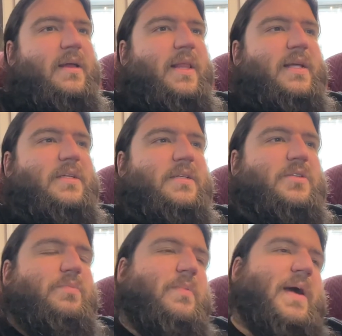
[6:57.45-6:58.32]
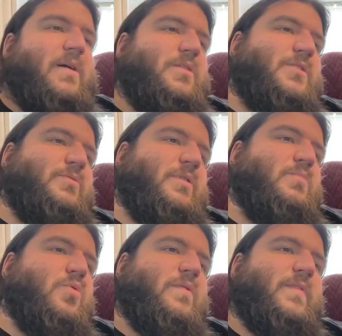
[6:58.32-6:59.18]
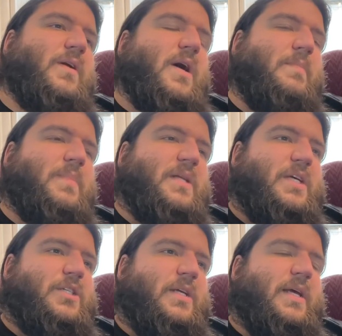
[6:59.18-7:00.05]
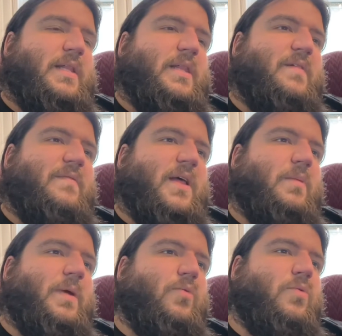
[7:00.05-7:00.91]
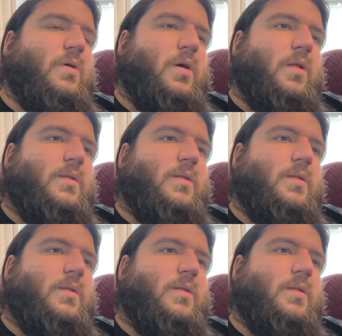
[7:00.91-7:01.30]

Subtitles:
led to the superpowers doing more of their competition in the developing world.